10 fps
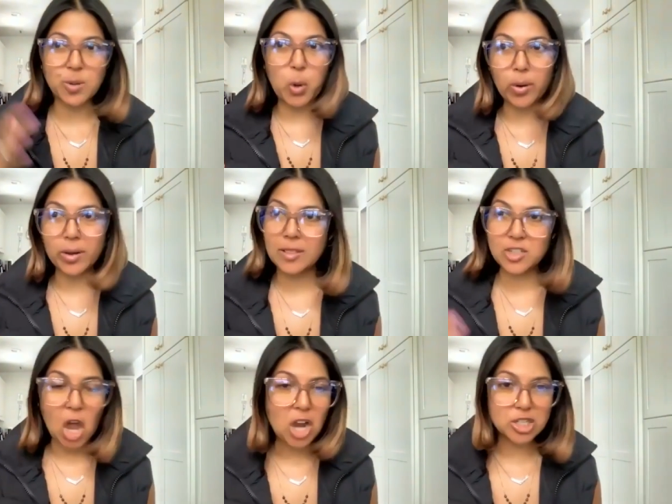I'm going to the
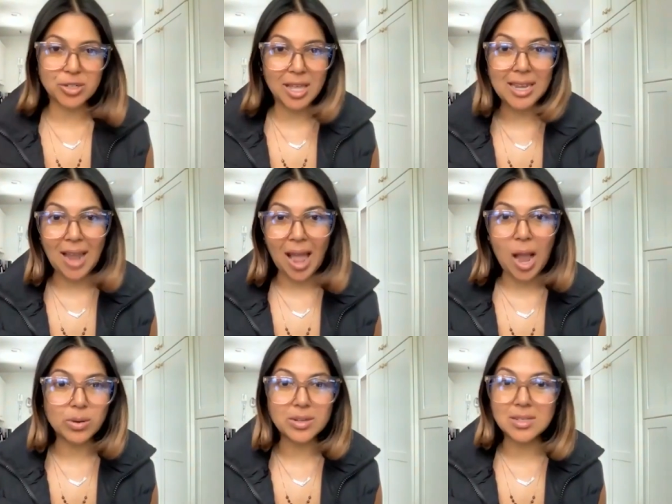doctor in like an
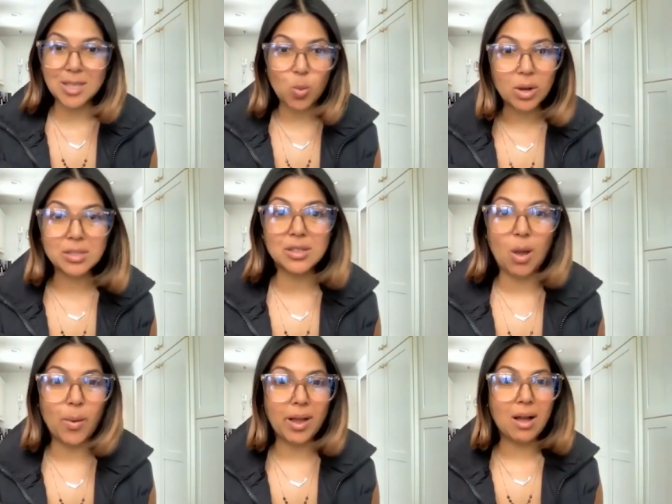hour to see what is
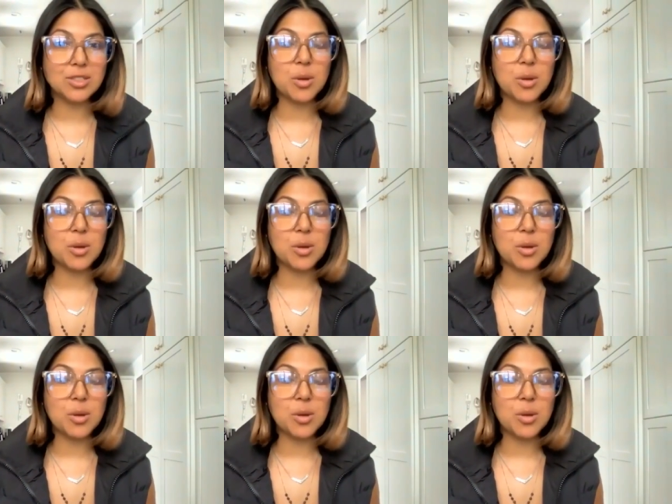going on.